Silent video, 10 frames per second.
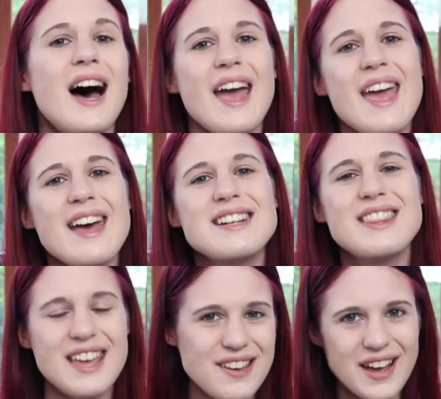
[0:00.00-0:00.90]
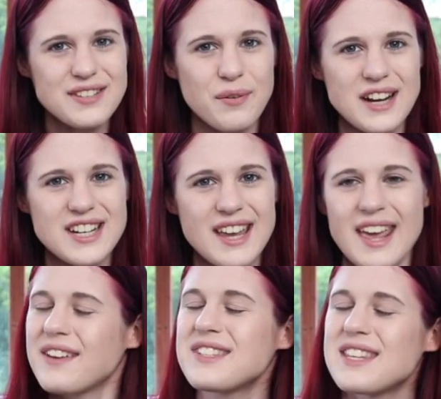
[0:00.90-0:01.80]
And thank you guys for watching, and
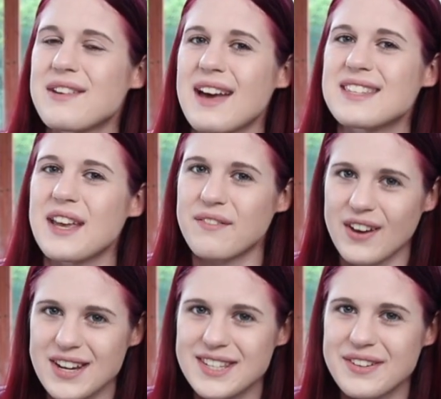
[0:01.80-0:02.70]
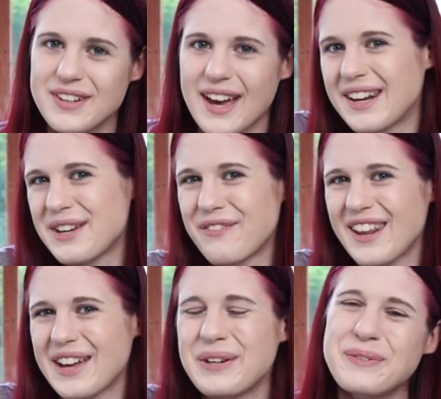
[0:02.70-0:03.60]
I'll see you guys very soon on a new
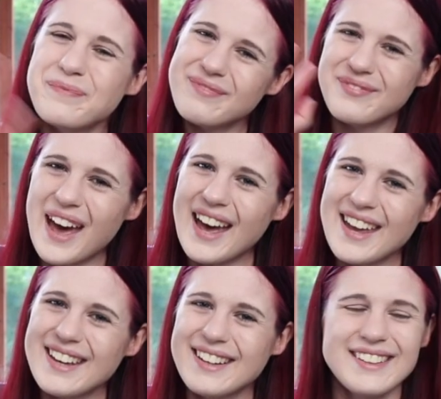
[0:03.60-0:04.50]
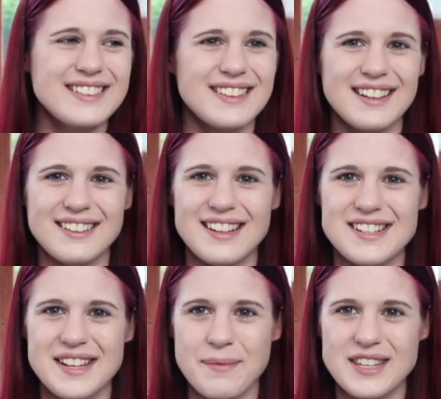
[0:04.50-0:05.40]
video. Bye! Literally
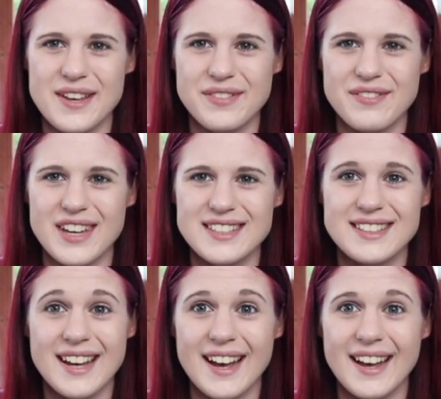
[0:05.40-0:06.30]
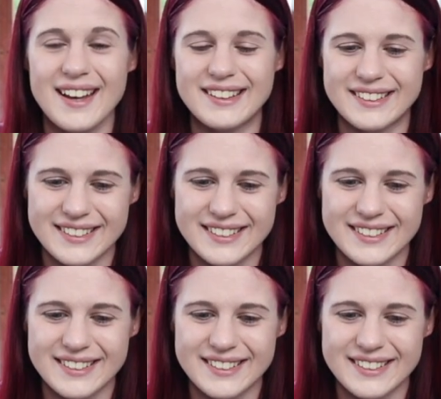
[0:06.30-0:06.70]
just hit myself in the face. Ah.